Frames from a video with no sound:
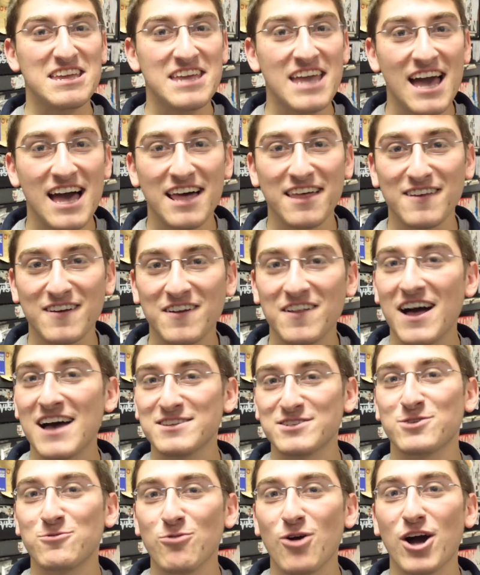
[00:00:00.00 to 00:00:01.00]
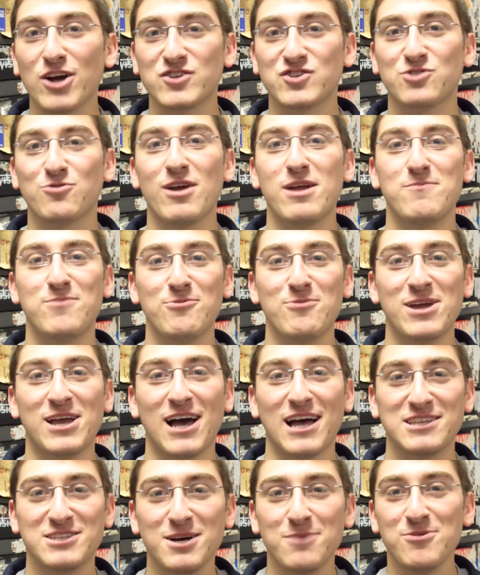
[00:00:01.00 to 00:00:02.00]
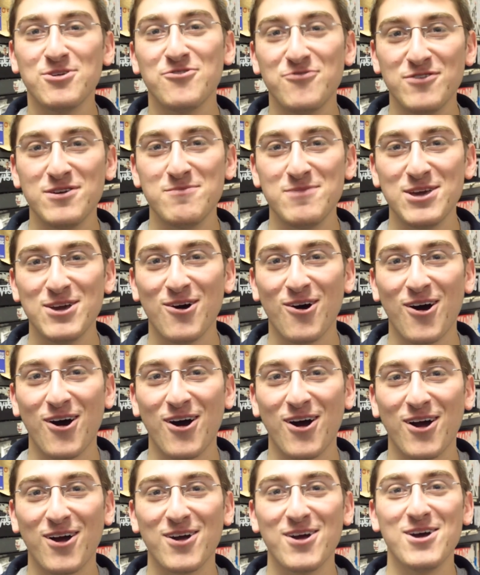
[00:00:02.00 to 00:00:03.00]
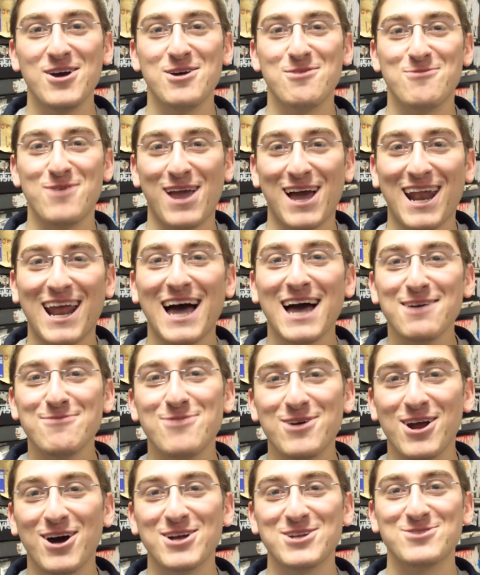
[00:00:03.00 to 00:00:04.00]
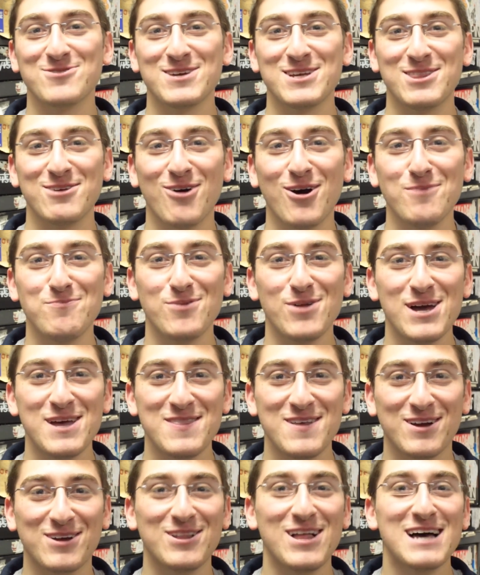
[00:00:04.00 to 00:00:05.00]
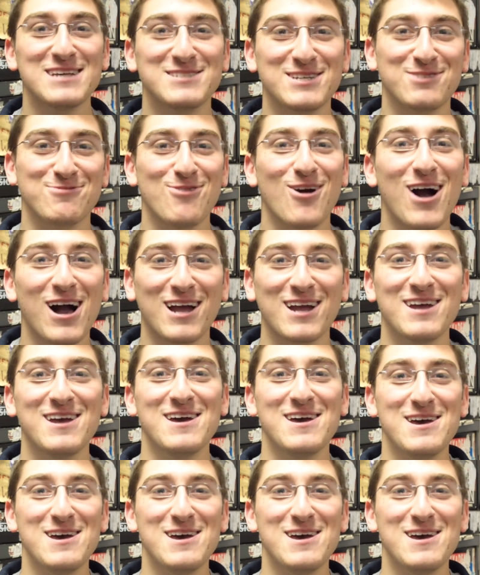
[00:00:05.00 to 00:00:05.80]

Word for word: Yeah, classic rock's great, but we got W V B R, we got I one hundred, they're all playing their classic rock.